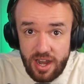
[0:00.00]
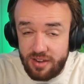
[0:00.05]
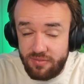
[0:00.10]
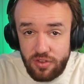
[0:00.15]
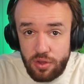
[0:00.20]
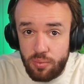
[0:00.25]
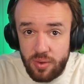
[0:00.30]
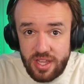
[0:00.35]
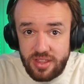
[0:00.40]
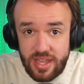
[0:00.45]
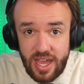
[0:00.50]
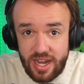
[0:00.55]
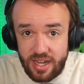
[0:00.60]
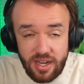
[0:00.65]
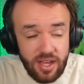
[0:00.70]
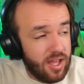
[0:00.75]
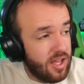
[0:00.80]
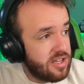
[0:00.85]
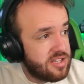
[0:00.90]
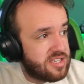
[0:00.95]
If you read that
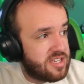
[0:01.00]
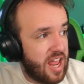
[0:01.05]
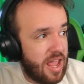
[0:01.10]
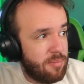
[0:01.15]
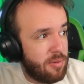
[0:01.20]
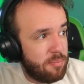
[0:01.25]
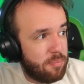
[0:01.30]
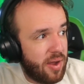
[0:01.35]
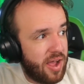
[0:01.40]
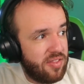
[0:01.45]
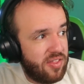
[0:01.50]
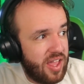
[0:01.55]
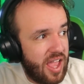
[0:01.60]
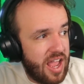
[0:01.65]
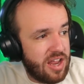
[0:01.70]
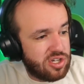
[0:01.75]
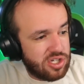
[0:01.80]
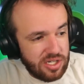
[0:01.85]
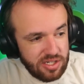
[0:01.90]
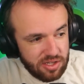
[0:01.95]
statement by the
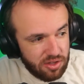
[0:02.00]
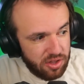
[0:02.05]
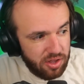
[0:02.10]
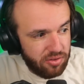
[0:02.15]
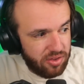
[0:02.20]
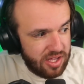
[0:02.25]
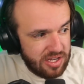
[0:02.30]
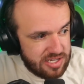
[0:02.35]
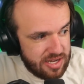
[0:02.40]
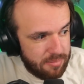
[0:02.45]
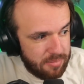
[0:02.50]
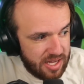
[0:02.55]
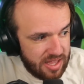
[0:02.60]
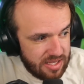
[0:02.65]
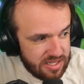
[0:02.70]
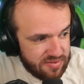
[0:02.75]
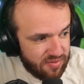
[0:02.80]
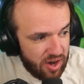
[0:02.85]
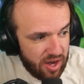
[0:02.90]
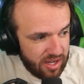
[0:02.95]
agent, clearly somebody
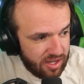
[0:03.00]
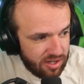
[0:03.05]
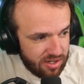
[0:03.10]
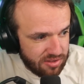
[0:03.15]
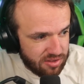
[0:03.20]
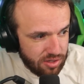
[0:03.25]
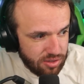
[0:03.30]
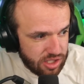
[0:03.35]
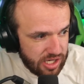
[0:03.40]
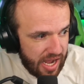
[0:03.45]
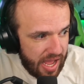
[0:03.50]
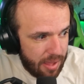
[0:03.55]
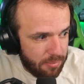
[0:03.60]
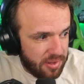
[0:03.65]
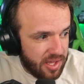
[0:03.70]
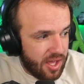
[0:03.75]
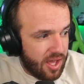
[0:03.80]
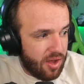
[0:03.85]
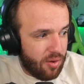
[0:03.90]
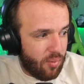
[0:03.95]
that's very good at their job,
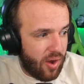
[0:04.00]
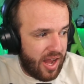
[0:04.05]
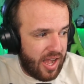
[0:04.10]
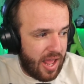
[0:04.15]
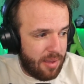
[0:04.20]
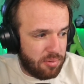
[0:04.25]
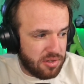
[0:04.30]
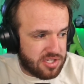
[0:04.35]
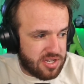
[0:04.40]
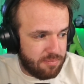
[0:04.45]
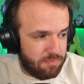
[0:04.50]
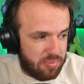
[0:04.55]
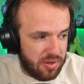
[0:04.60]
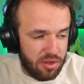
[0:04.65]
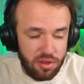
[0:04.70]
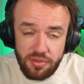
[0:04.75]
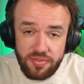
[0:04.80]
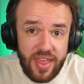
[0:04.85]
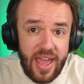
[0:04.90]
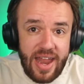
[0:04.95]
right? Able to
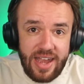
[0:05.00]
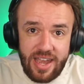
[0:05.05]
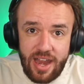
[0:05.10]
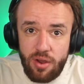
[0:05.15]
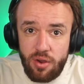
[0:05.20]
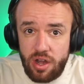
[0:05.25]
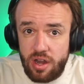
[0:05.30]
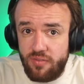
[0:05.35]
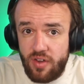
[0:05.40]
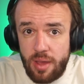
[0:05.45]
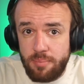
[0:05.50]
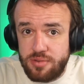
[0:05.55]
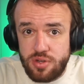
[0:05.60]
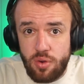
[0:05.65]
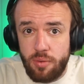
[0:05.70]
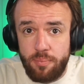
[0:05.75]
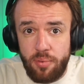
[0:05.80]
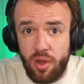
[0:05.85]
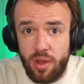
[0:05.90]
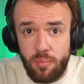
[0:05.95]
build that narrative up to a
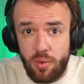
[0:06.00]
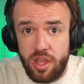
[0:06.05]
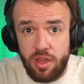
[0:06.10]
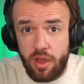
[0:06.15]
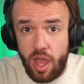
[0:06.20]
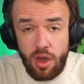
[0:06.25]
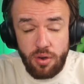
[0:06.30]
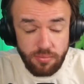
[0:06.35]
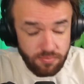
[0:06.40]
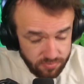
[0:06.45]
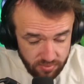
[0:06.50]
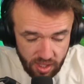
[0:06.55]
point where you go,